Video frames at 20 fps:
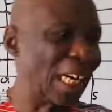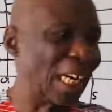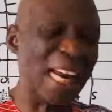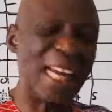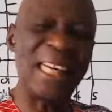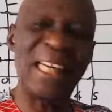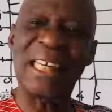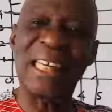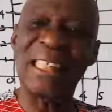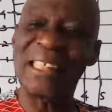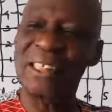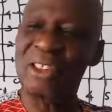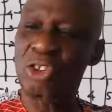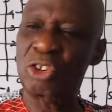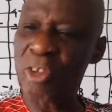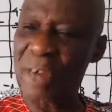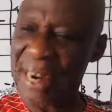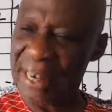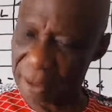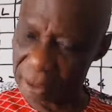The line
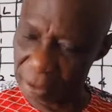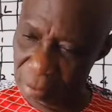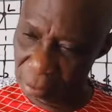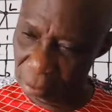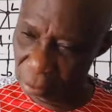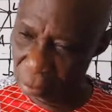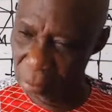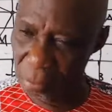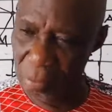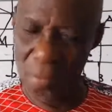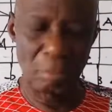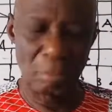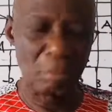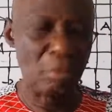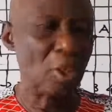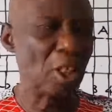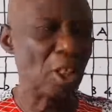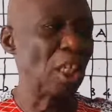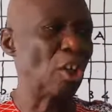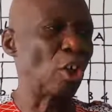that is straight.
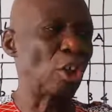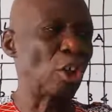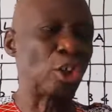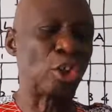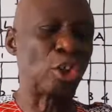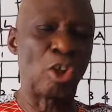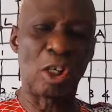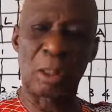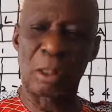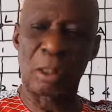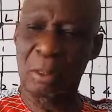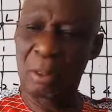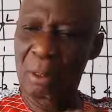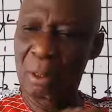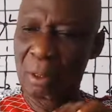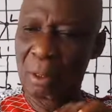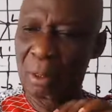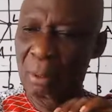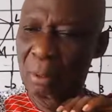It does not